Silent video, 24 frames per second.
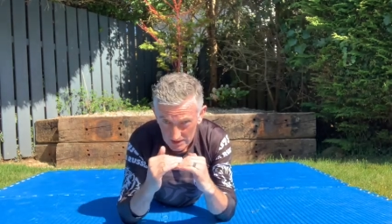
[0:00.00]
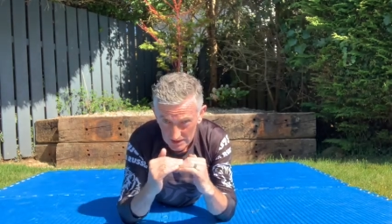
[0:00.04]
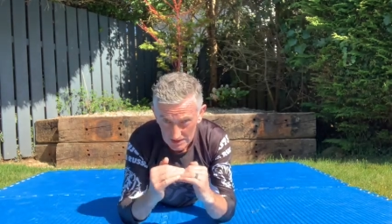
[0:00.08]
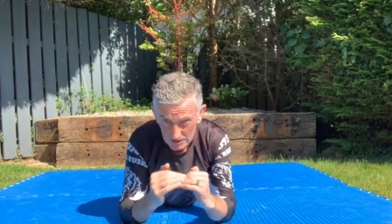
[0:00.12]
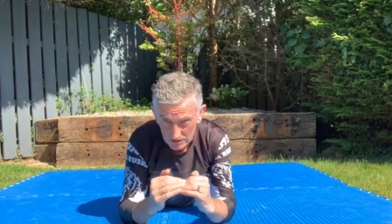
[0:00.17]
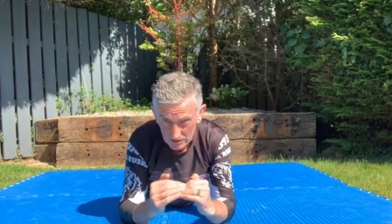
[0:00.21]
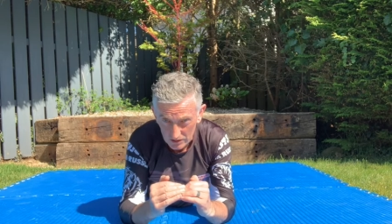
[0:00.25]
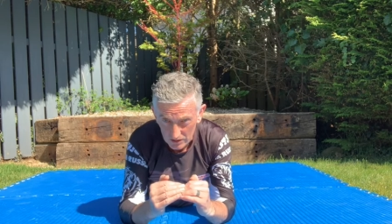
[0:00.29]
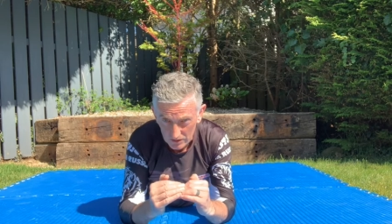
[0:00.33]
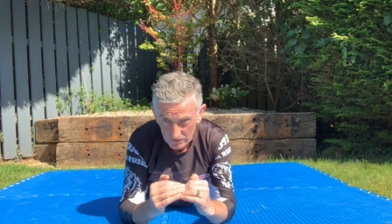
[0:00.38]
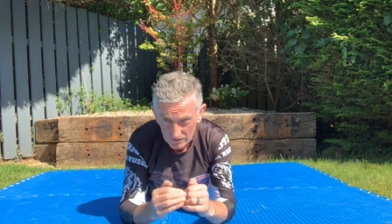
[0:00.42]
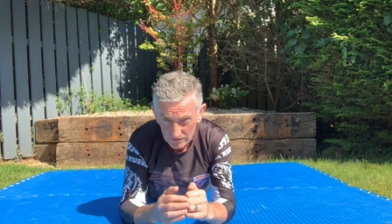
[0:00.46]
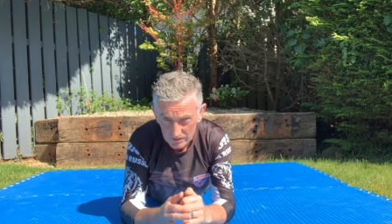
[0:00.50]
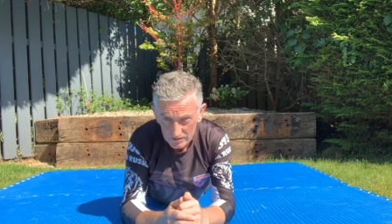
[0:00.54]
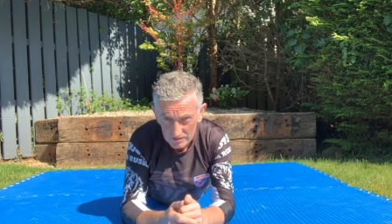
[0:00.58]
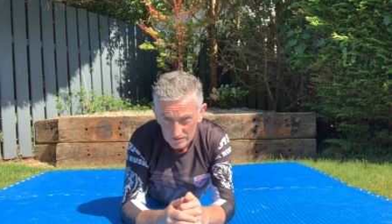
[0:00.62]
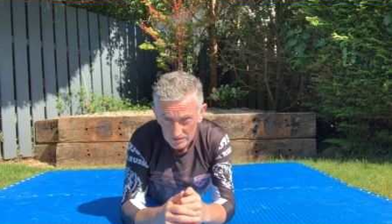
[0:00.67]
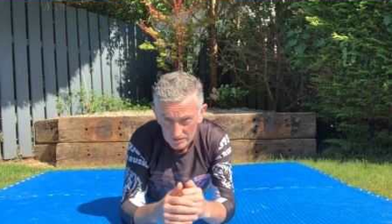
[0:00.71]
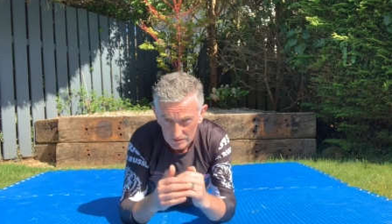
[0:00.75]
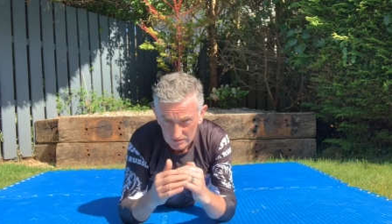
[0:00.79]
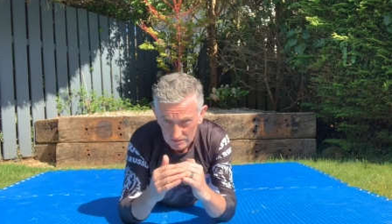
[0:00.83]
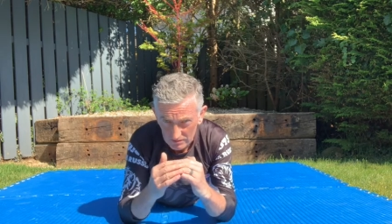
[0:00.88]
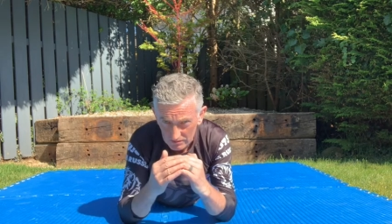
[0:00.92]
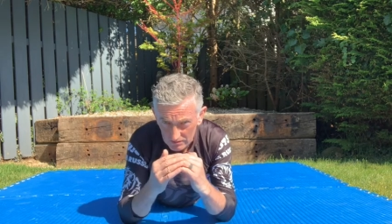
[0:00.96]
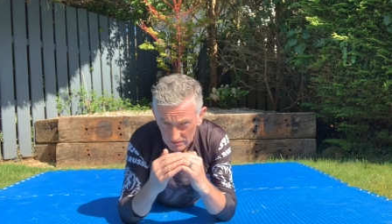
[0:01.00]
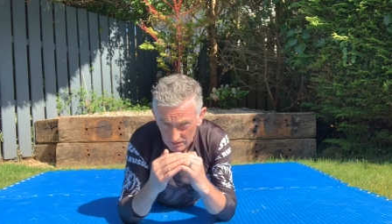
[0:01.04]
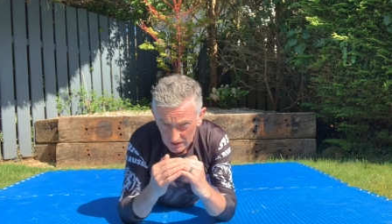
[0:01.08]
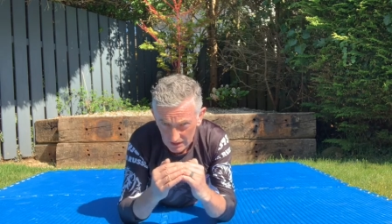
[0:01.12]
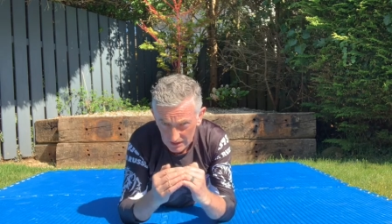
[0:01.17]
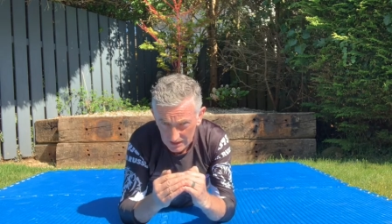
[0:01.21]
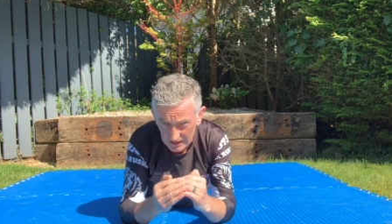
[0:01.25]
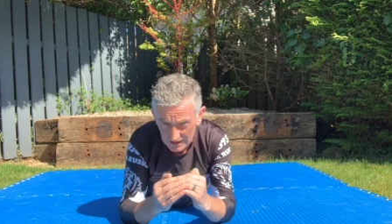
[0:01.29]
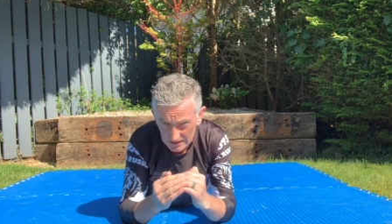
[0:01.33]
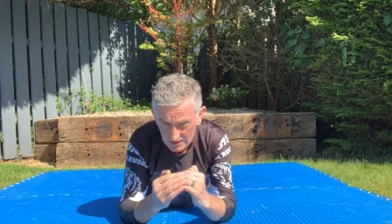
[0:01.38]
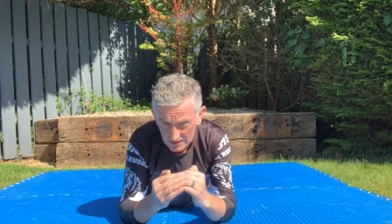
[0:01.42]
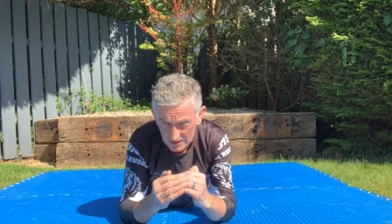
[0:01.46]
ease off
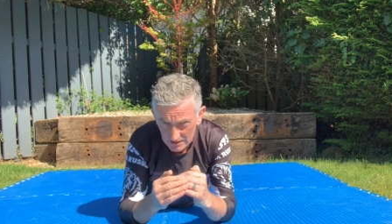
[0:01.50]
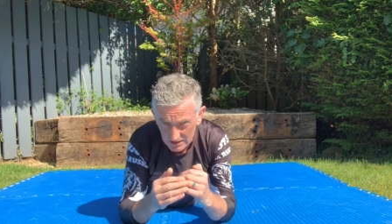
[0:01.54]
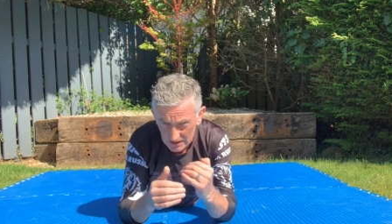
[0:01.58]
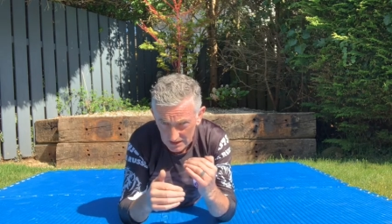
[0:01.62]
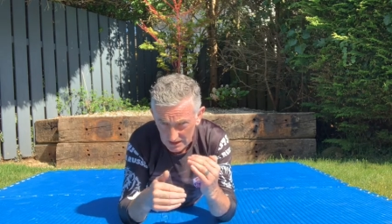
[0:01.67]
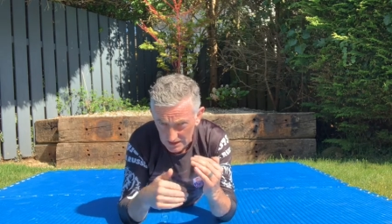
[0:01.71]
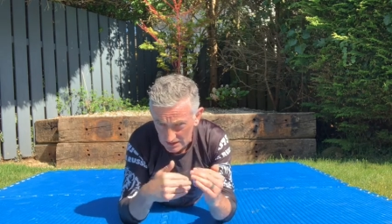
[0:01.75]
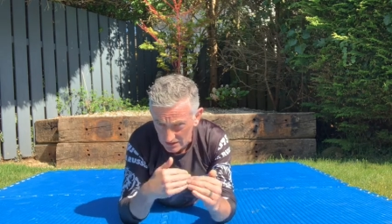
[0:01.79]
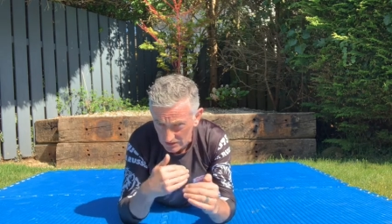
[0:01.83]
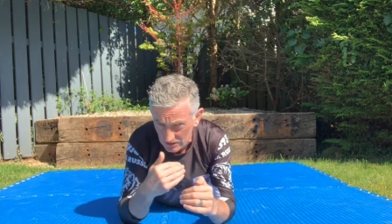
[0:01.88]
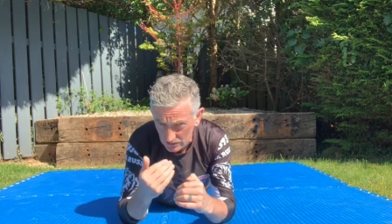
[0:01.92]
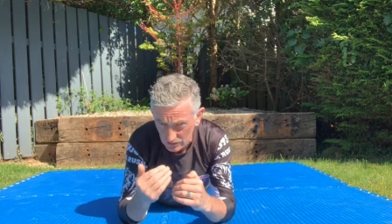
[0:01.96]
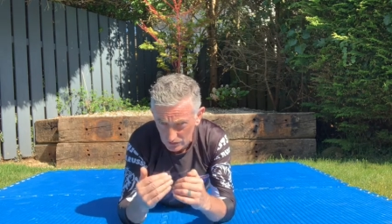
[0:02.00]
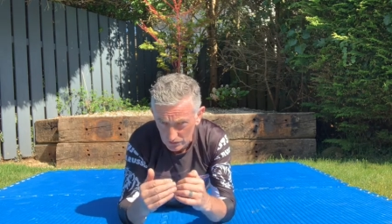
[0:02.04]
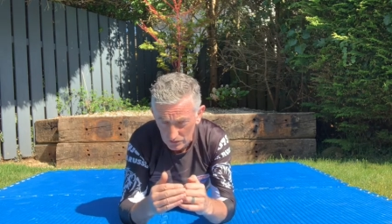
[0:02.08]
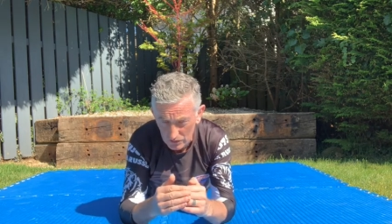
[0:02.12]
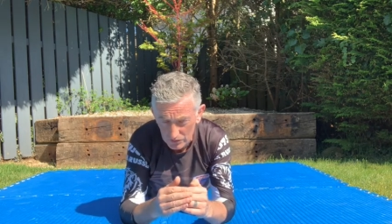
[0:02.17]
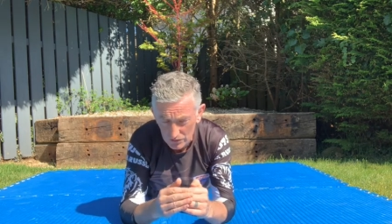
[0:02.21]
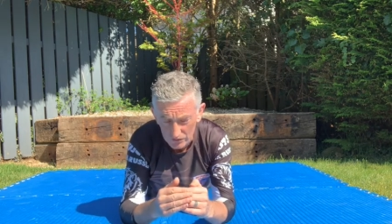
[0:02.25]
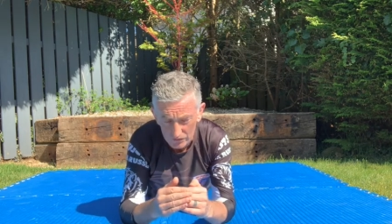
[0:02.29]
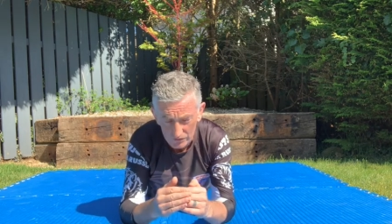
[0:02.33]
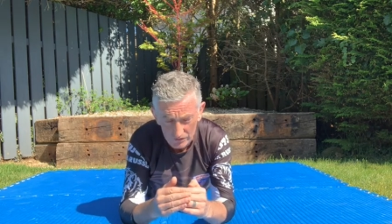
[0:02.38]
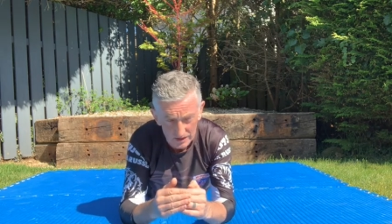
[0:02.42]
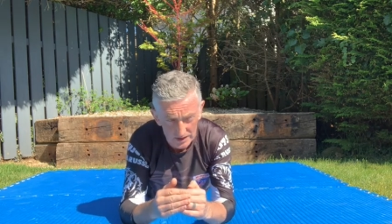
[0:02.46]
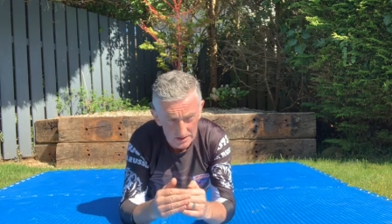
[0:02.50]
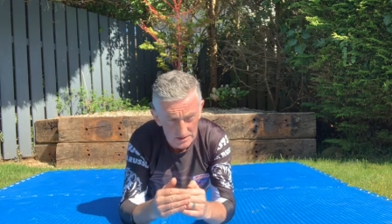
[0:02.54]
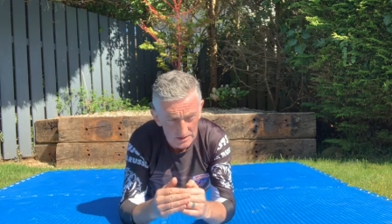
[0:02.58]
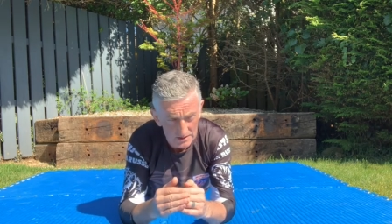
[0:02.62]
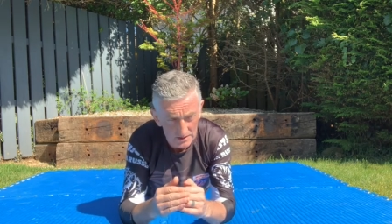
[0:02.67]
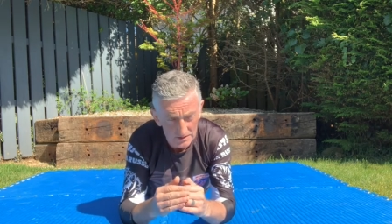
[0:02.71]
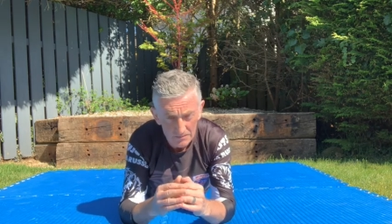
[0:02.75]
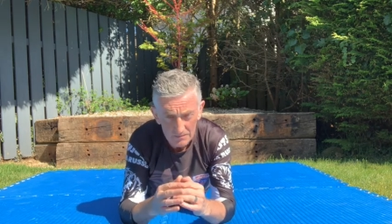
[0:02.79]
an exercise, don't go too fast.